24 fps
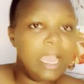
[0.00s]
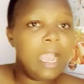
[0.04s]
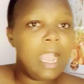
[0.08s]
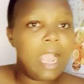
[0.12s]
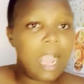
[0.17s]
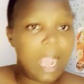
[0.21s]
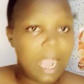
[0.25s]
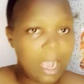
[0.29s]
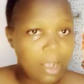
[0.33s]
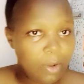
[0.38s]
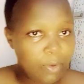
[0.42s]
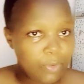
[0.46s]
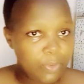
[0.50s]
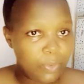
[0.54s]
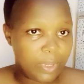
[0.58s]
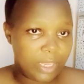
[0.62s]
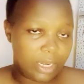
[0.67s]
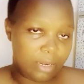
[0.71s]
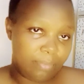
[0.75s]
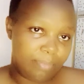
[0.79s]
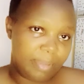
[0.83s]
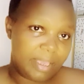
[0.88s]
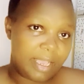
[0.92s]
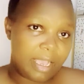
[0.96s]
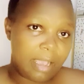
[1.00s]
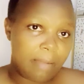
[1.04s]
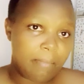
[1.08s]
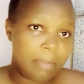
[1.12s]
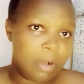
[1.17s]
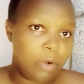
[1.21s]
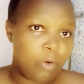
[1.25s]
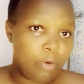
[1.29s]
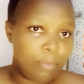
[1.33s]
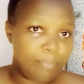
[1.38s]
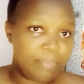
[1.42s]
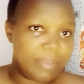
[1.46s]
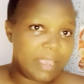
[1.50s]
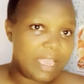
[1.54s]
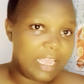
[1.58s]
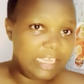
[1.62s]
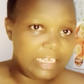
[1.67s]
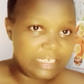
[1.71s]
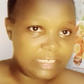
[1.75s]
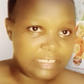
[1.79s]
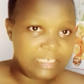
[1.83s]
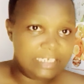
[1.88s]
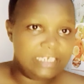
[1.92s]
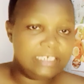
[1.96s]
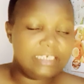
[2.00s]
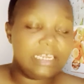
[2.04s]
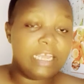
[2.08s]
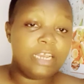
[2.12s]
how you can become a Acopia agent,